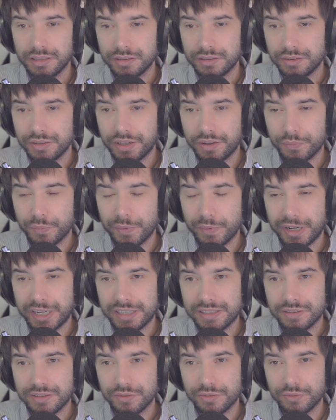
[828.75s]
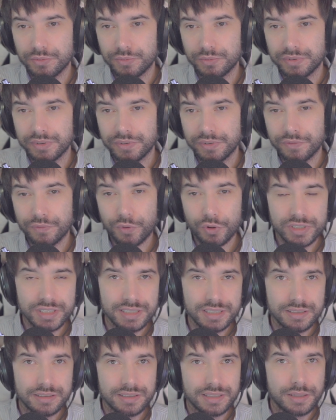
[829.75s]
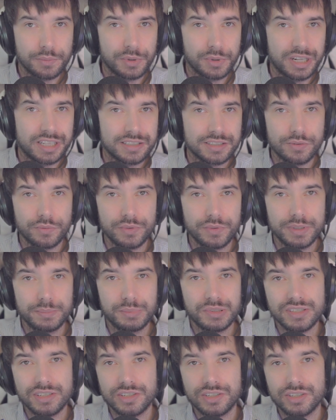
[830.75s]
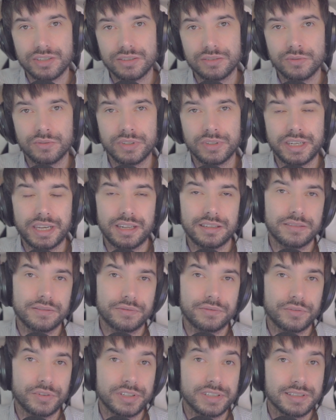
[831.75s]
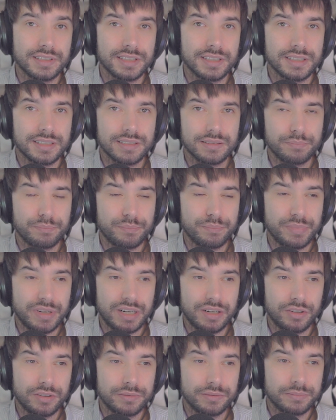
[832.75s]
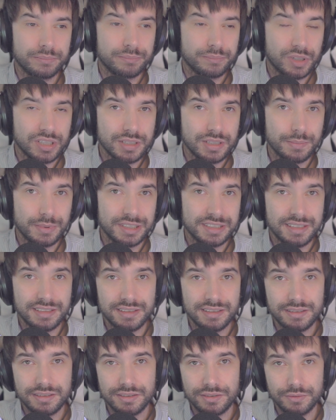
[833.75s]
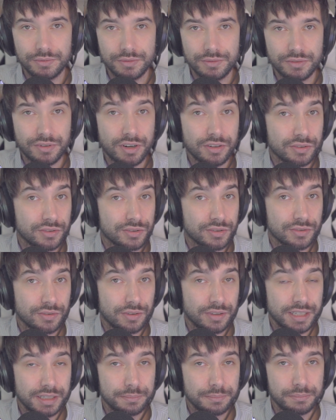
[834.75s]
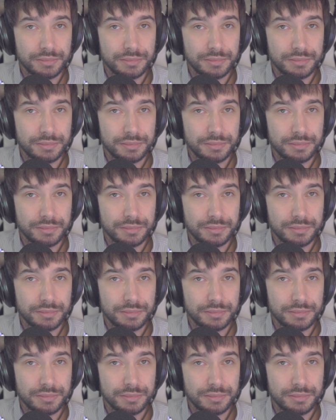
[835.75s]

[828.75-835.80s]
You have ways to force someone else to reposition to get, for instance, better possibilities to crowd control him,